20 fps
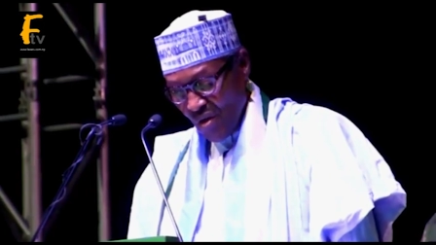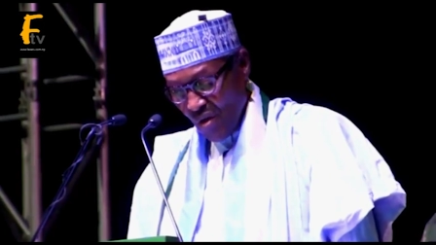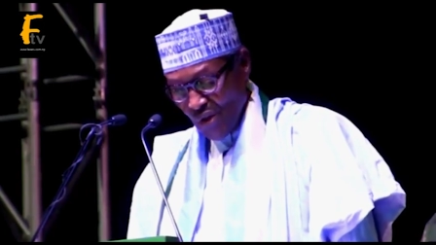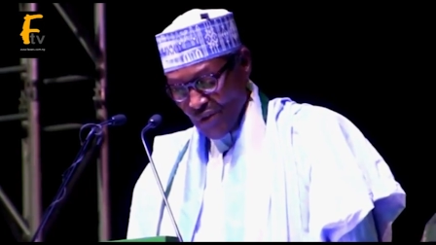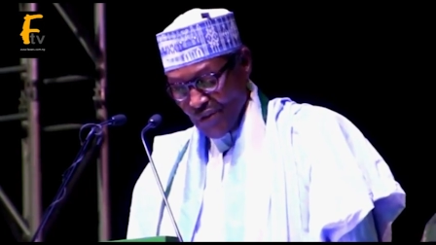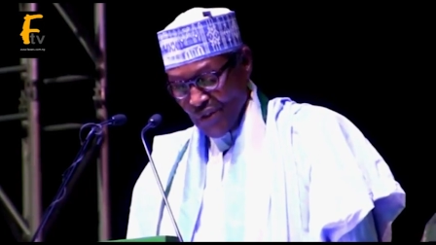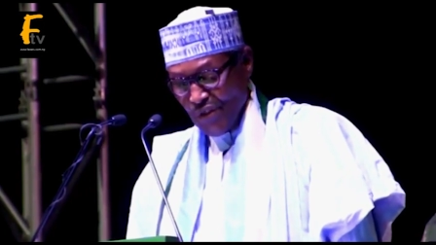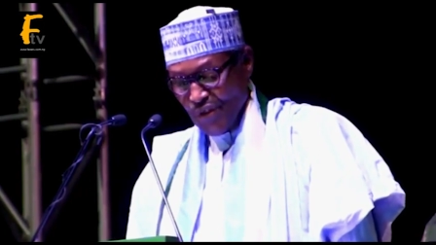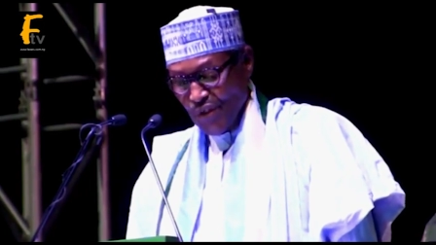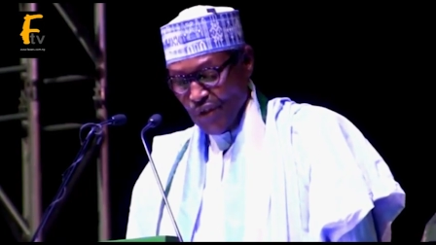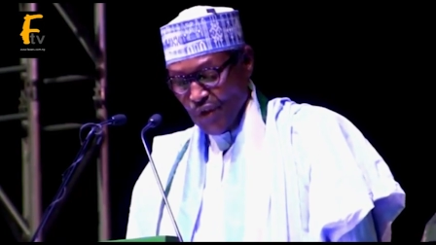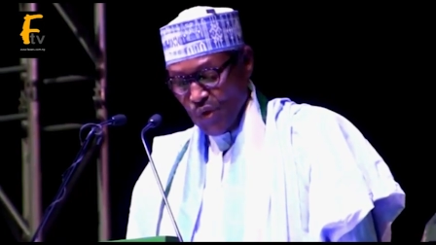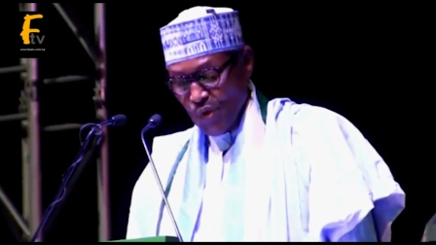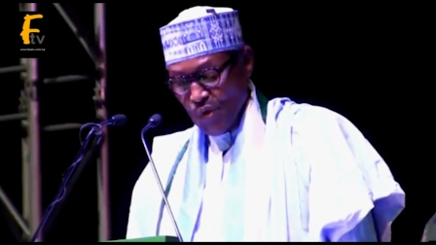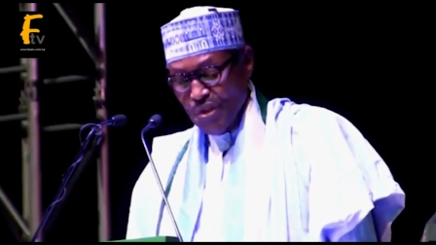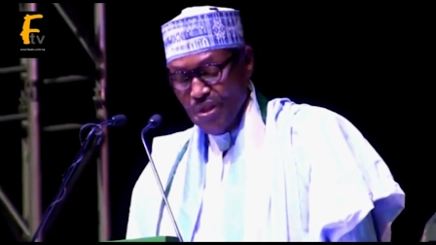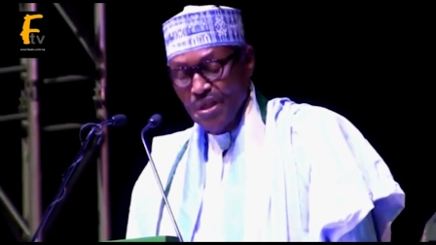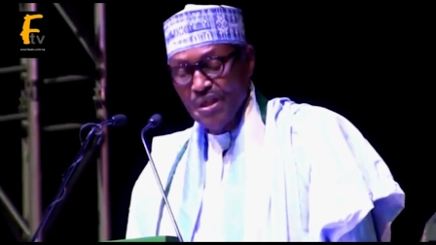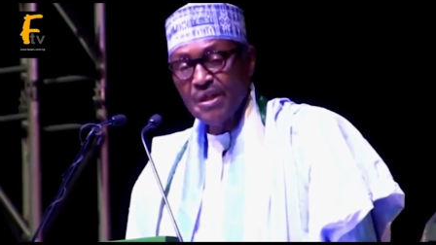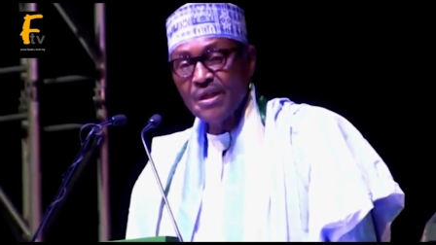on the
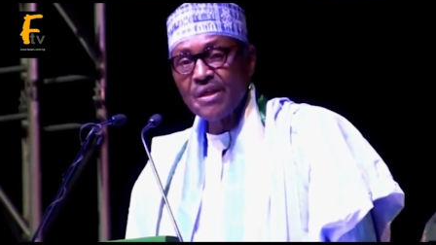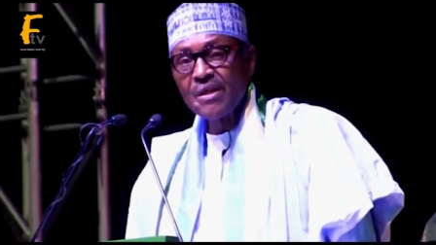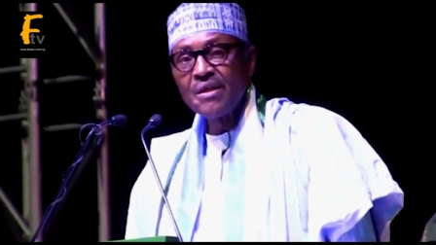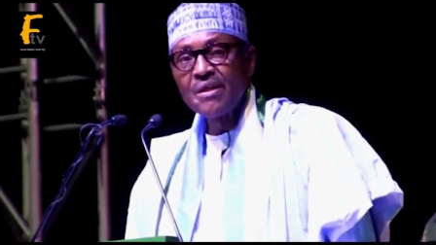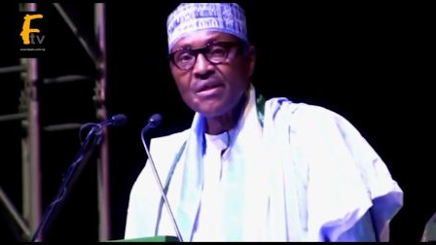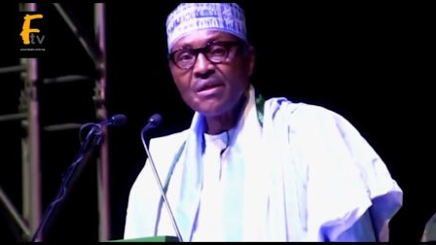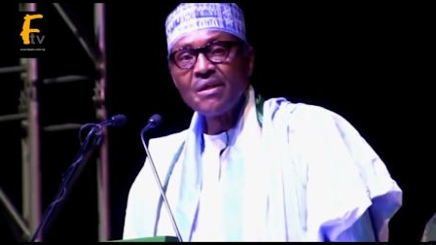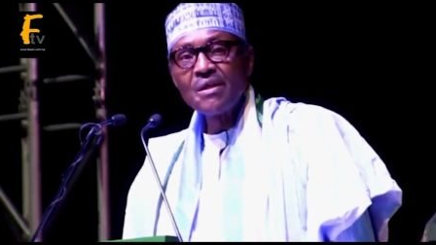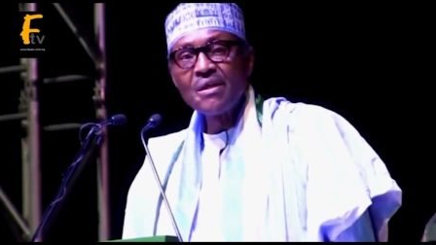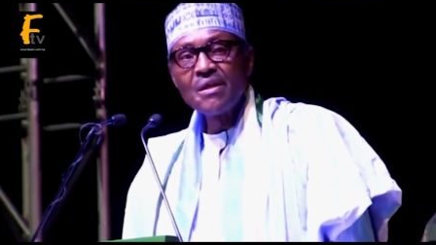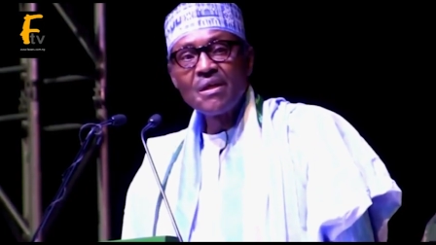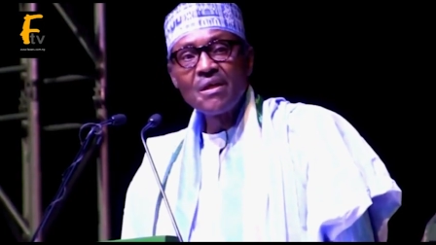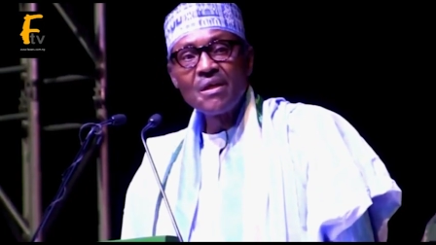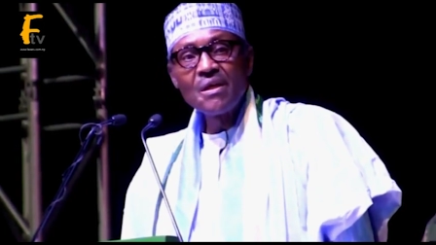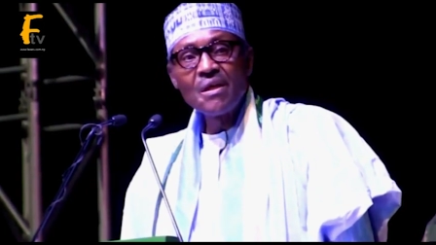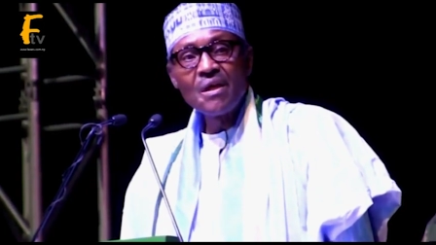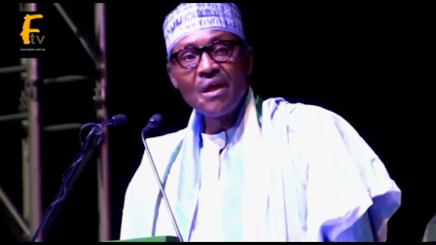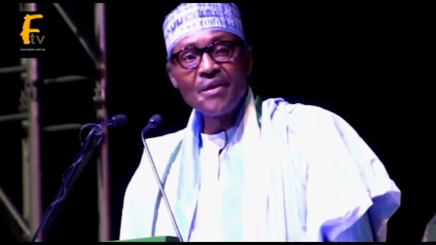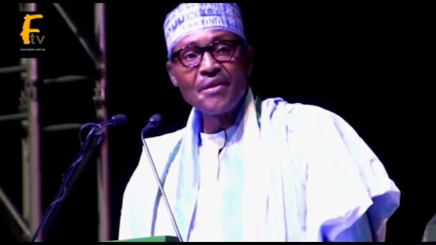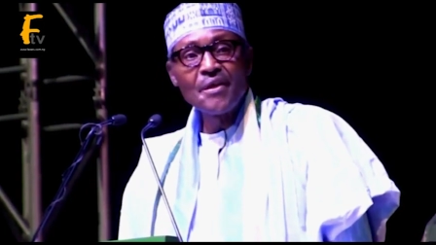security
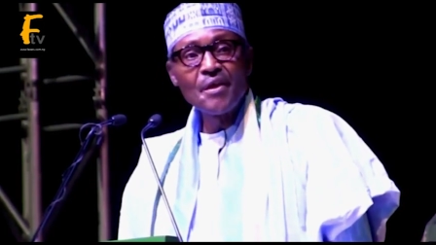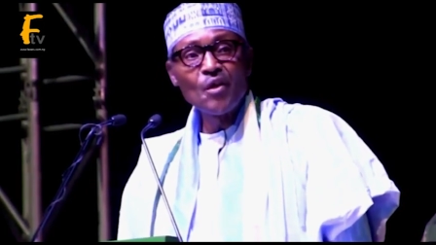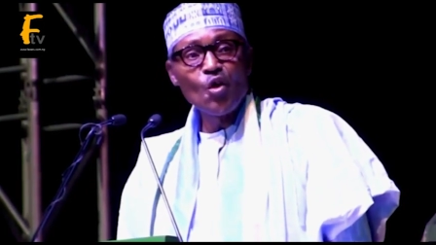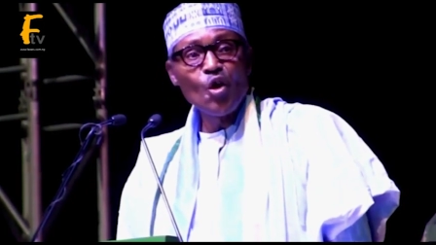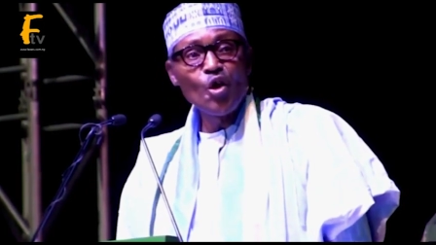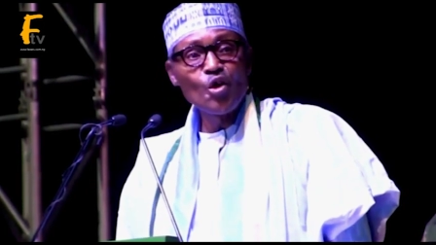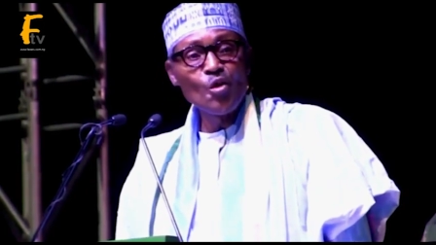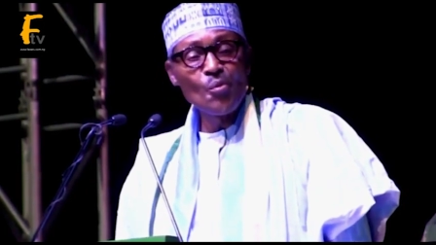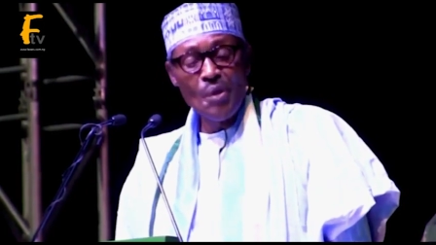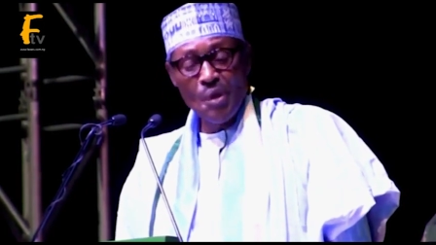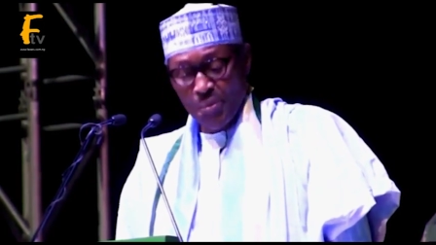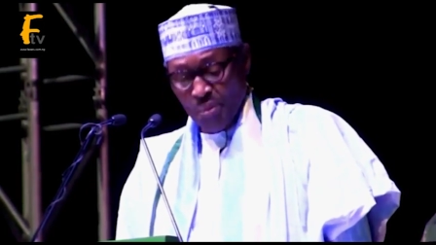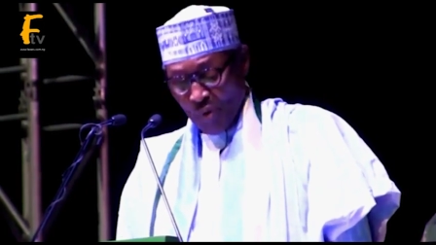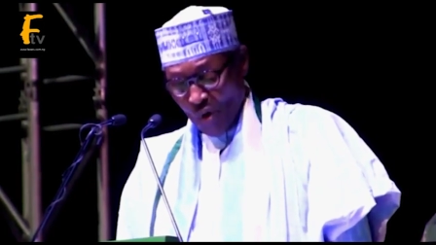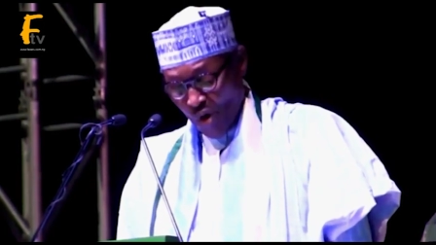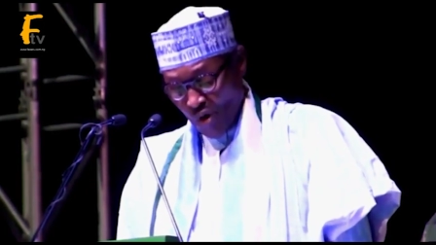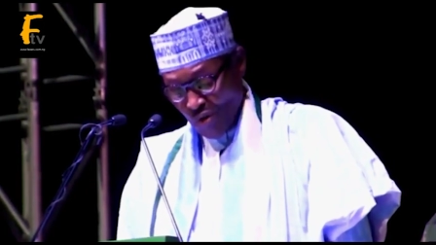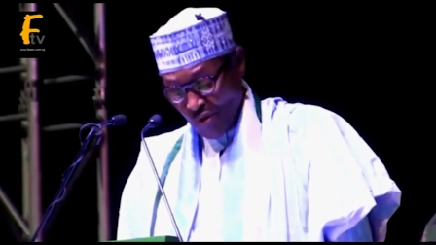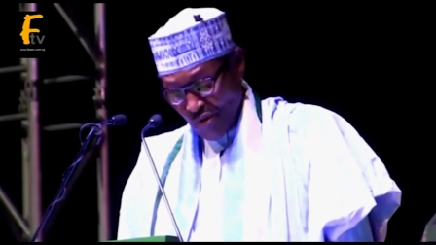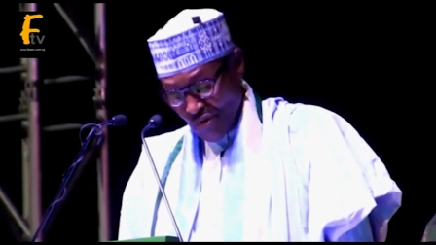and economic
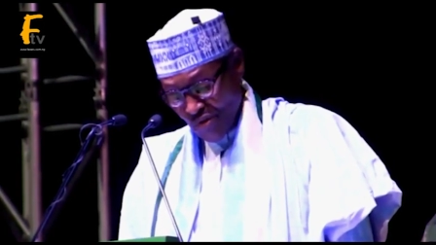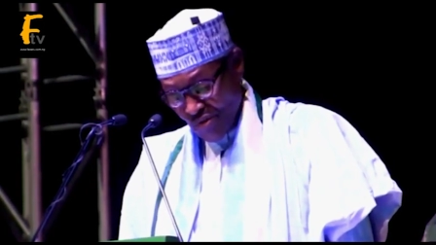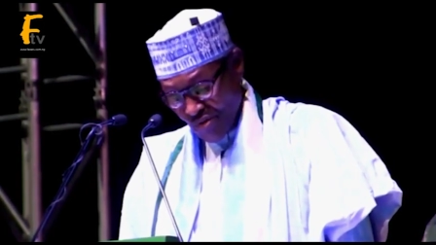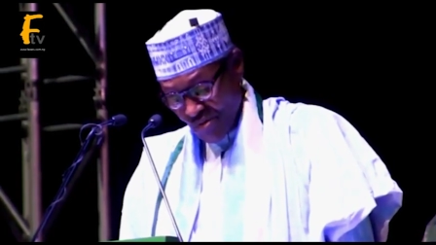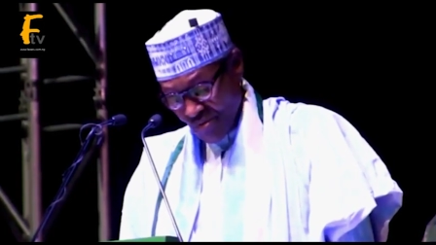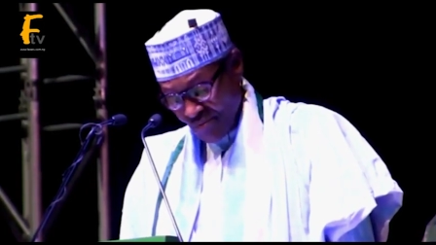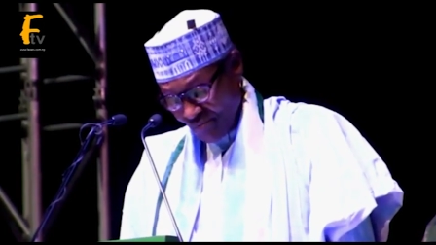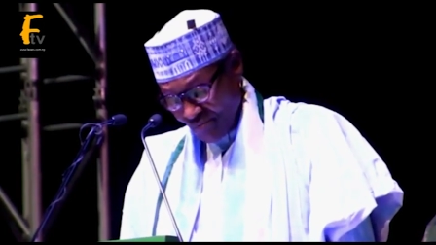fronts.